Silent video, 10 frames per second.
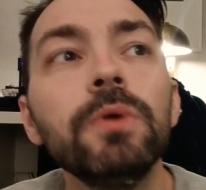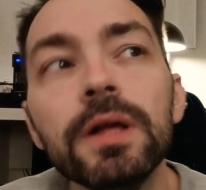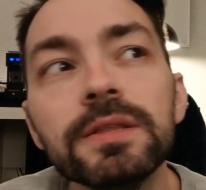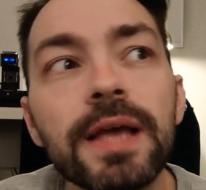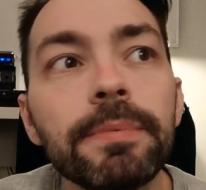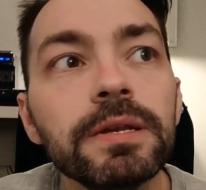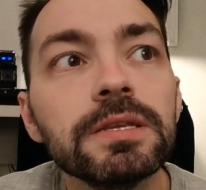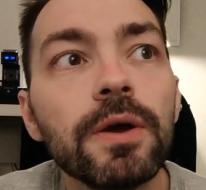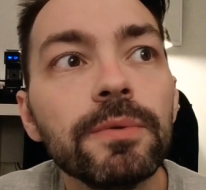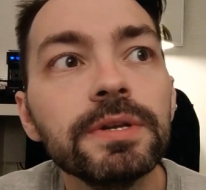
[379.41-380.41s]
What else happened?
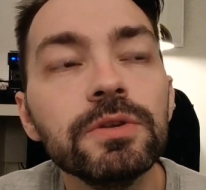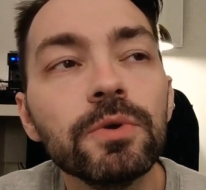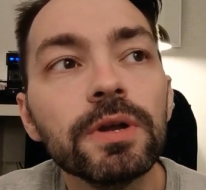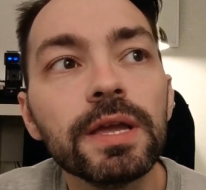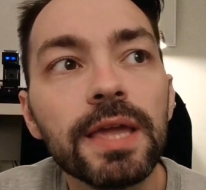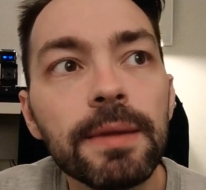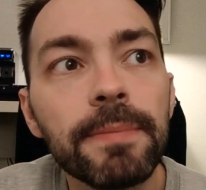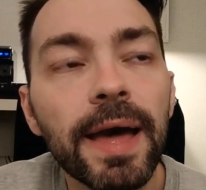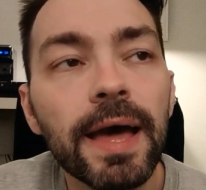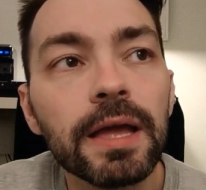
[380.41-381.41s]
So I went to New York, I came
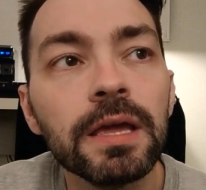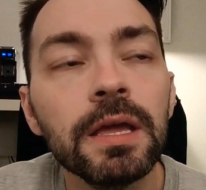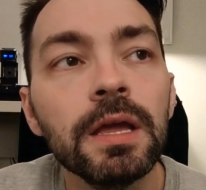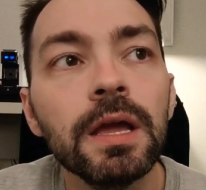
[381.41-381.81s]
back.